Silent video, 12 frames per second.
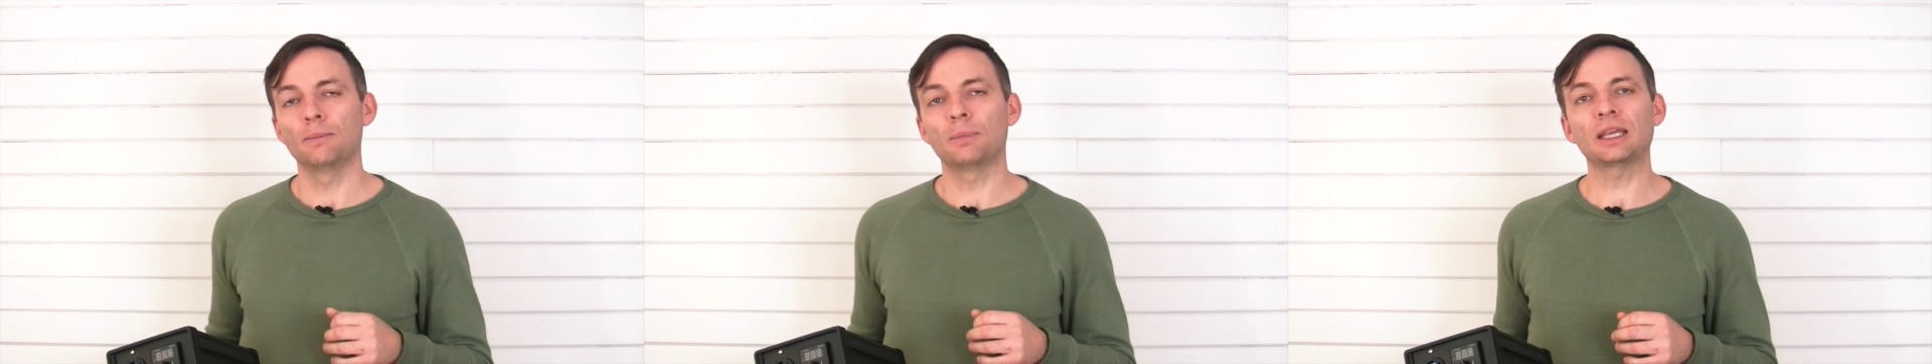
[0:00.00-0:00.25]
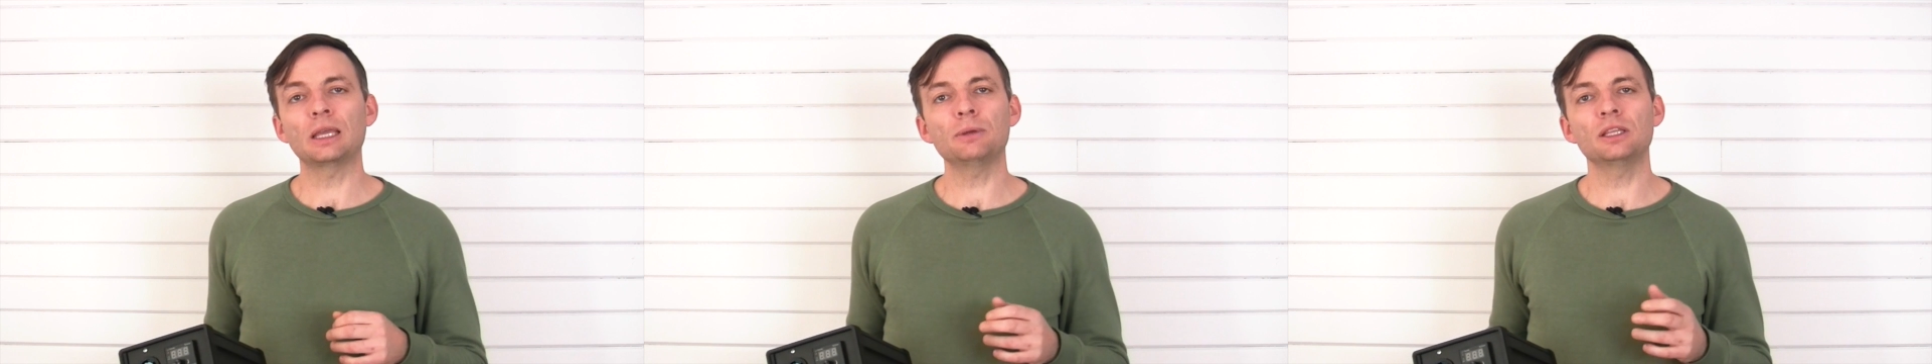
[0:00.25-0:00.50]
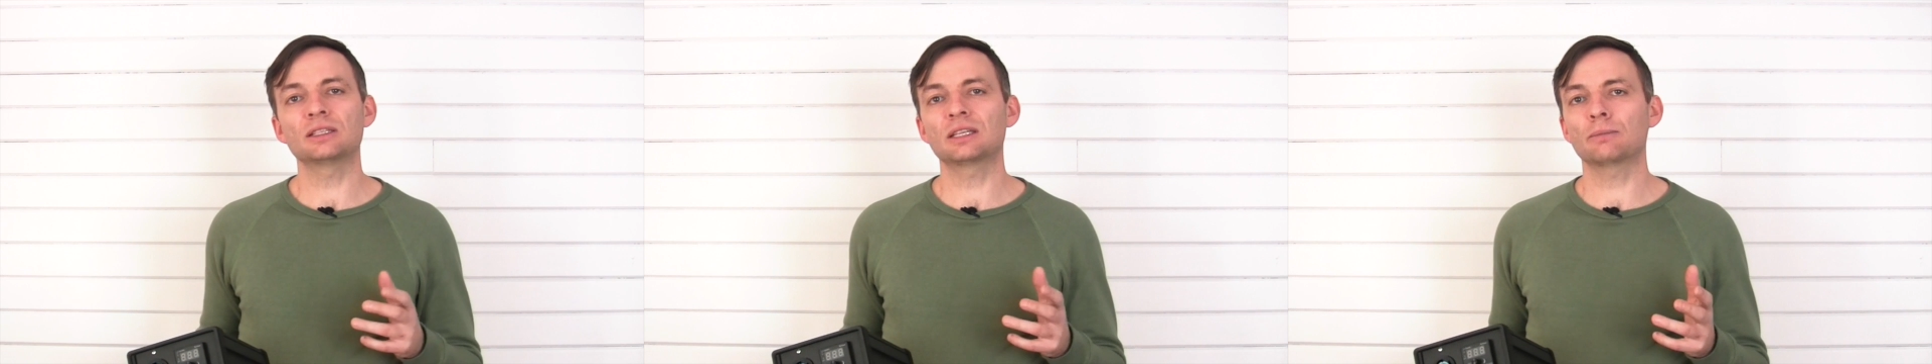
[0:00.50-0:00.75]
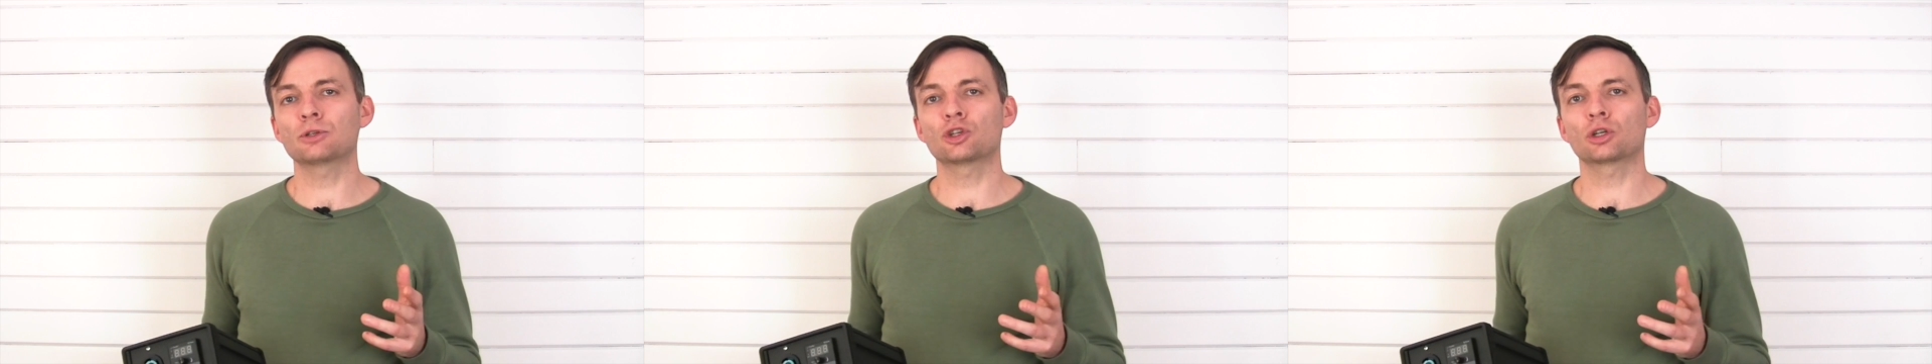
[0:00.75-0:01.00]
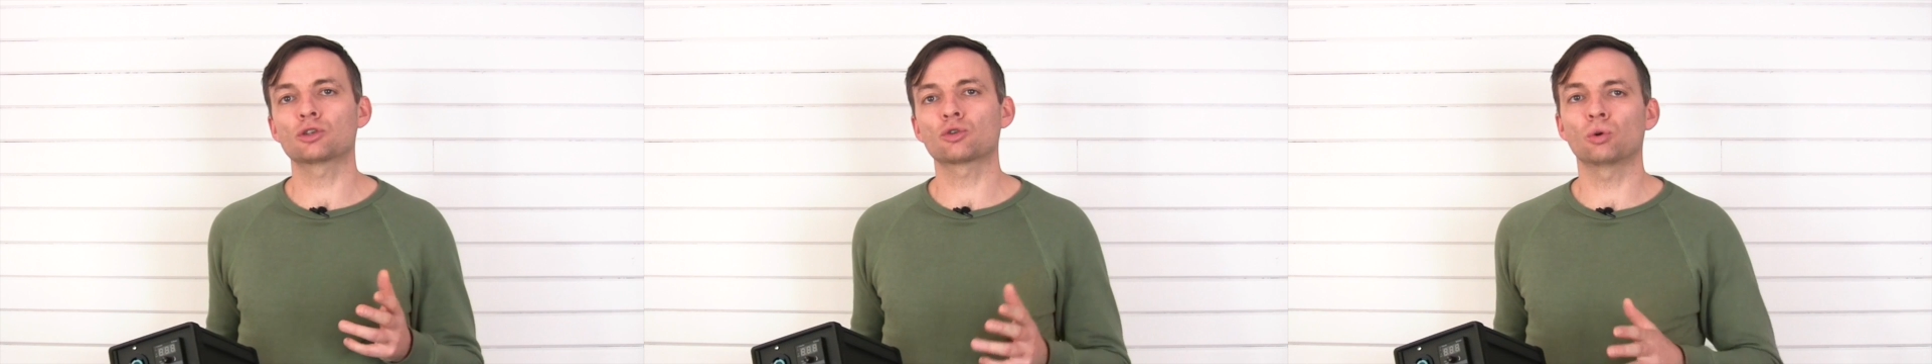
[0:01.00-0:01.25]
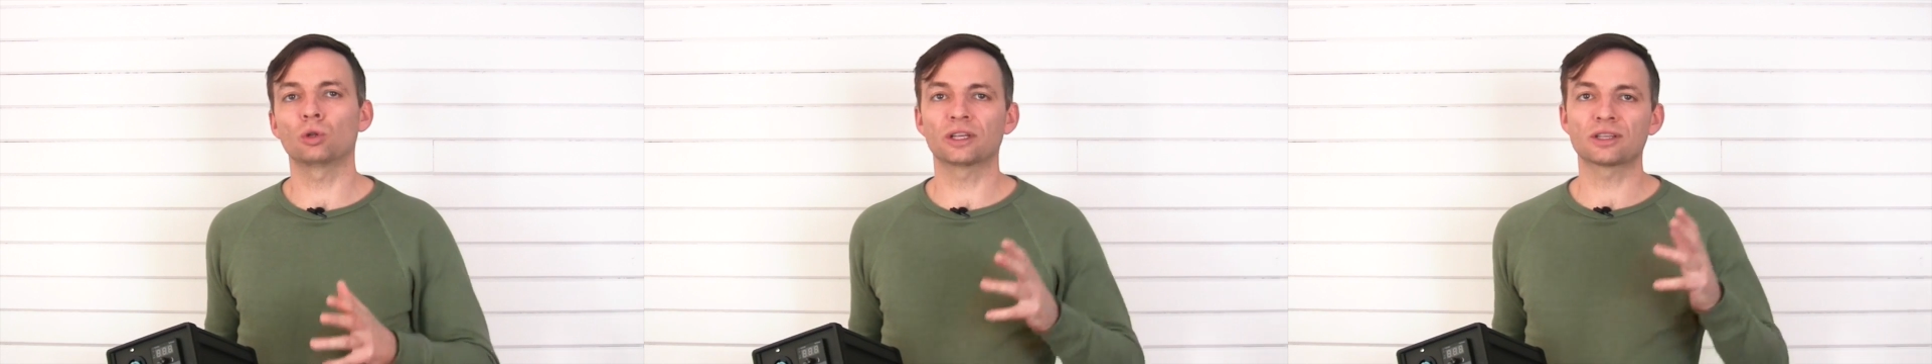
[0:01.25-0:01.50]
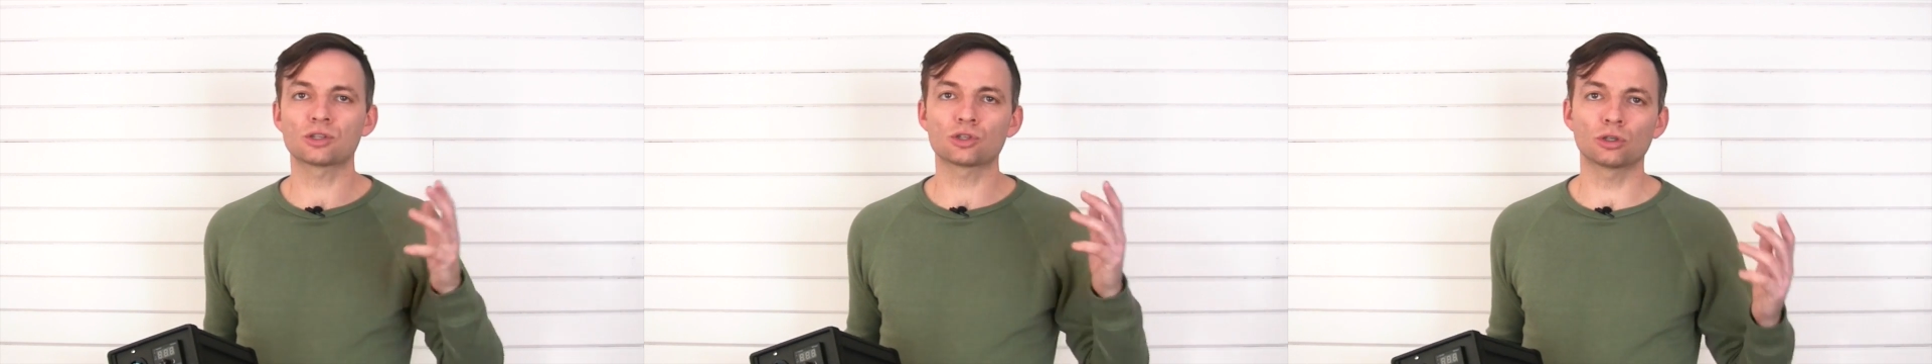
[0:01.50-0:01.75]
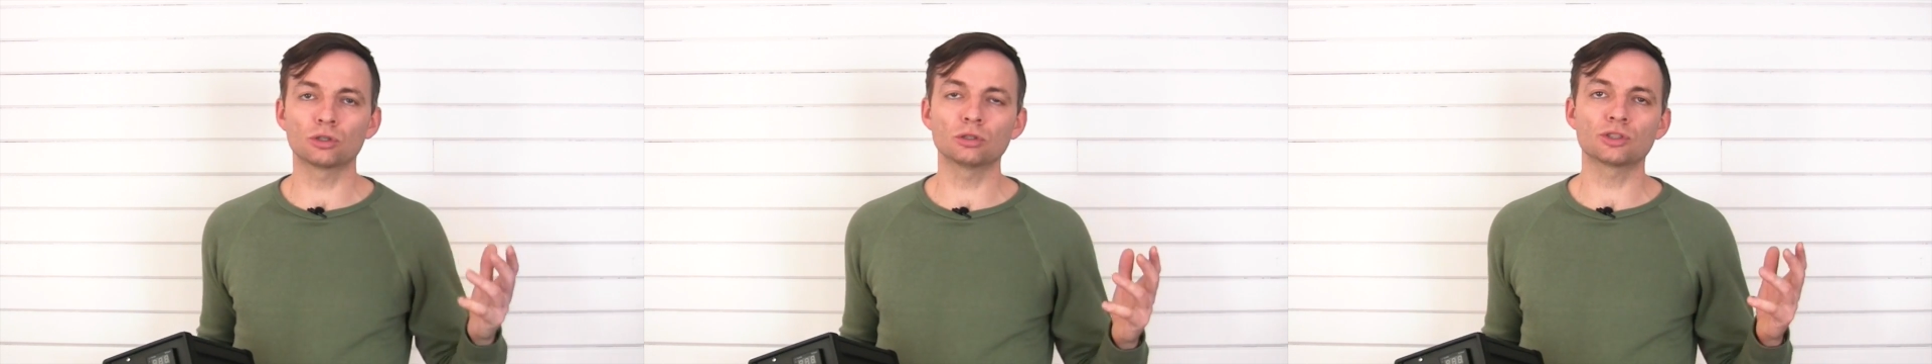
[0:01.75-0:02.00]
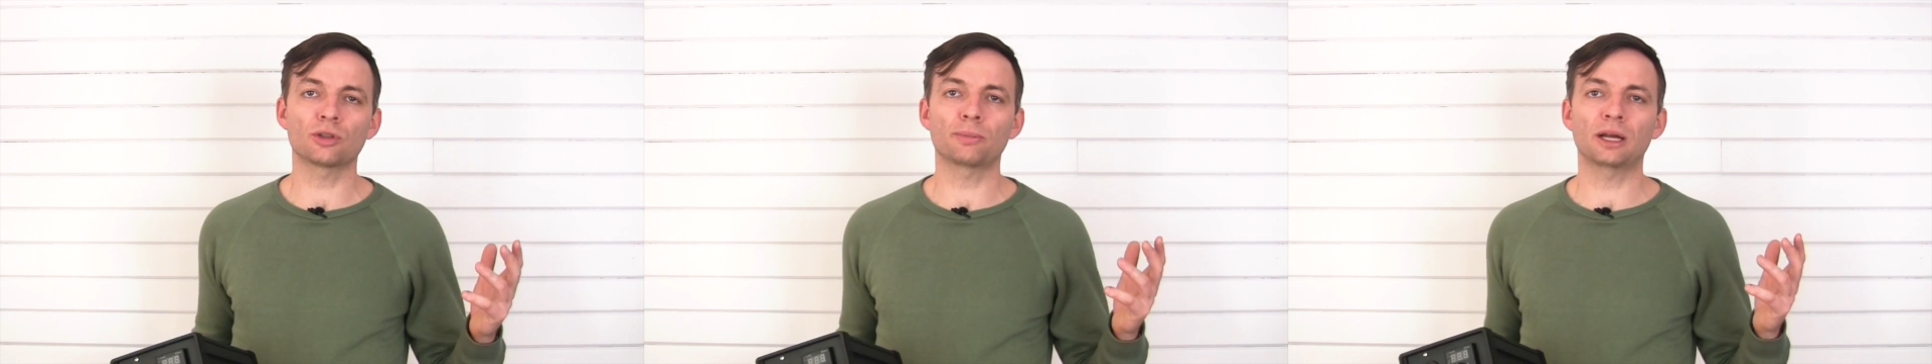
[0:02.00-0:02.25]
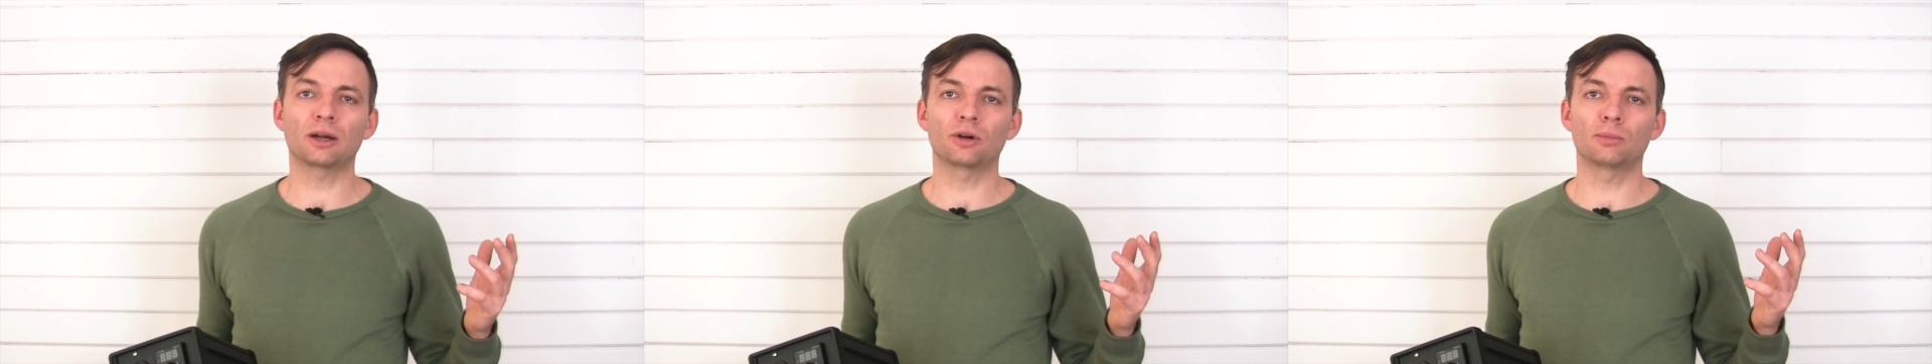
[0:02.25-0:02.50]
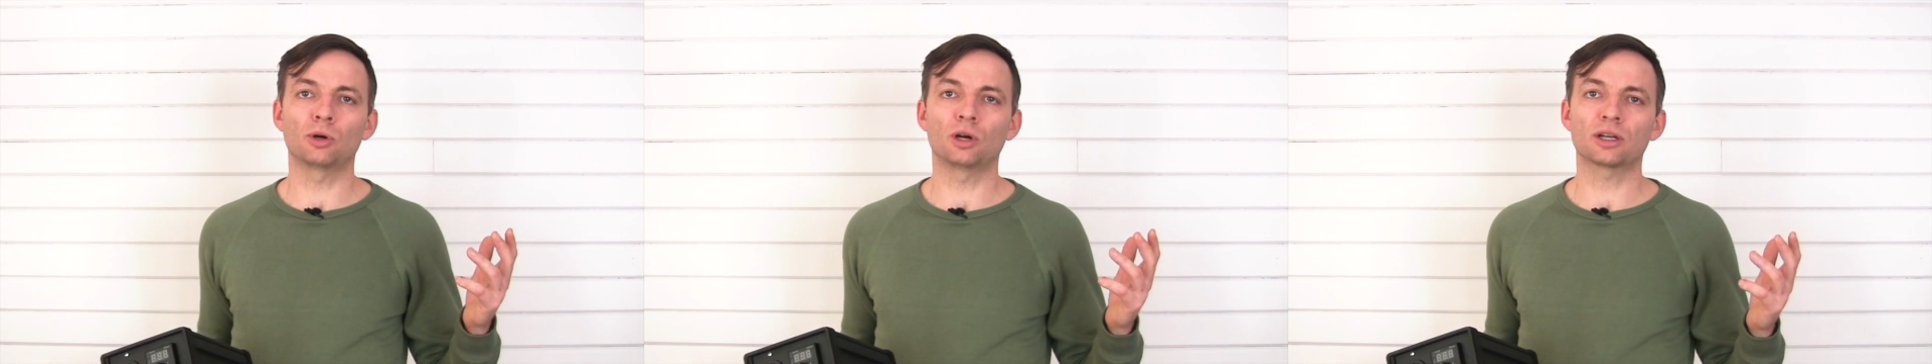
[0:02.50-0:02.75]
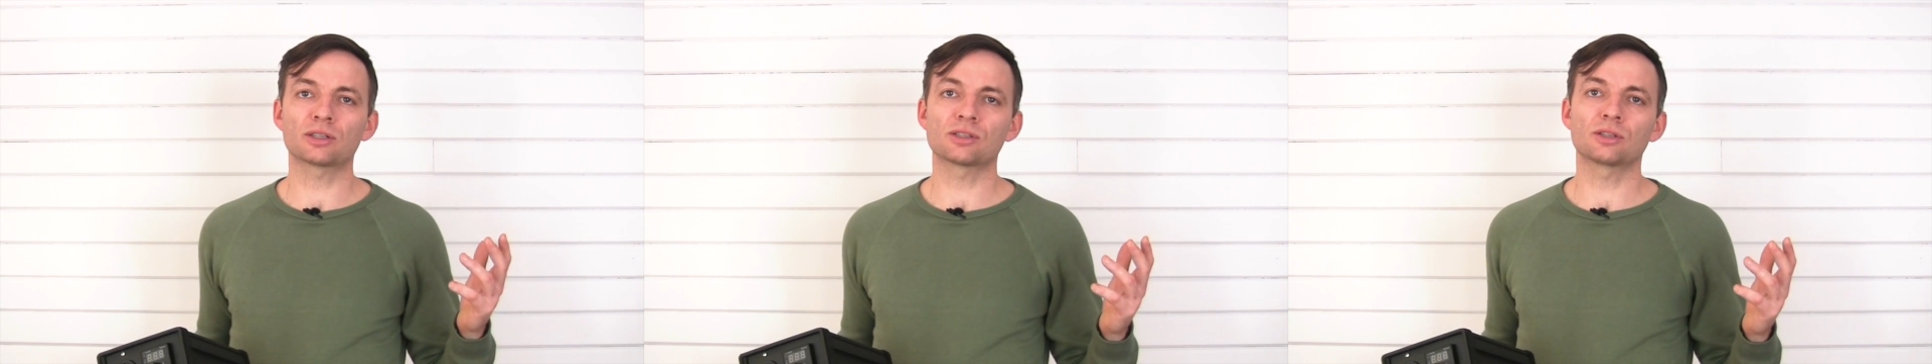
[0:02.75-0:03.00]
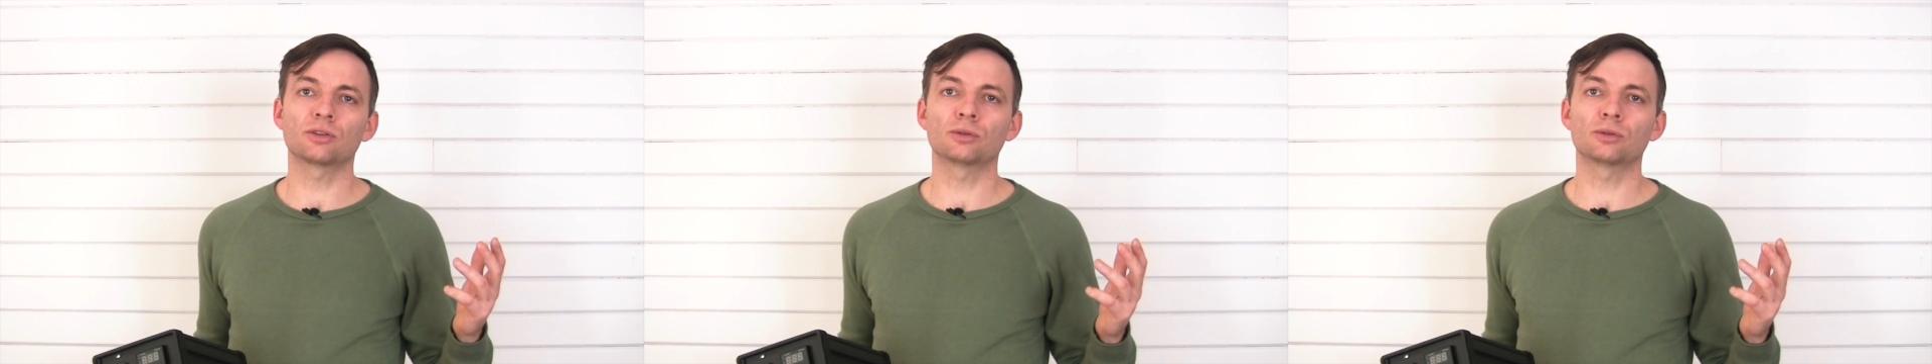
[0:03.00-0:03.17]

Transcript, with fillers: By keeping the temperature control external to the power box,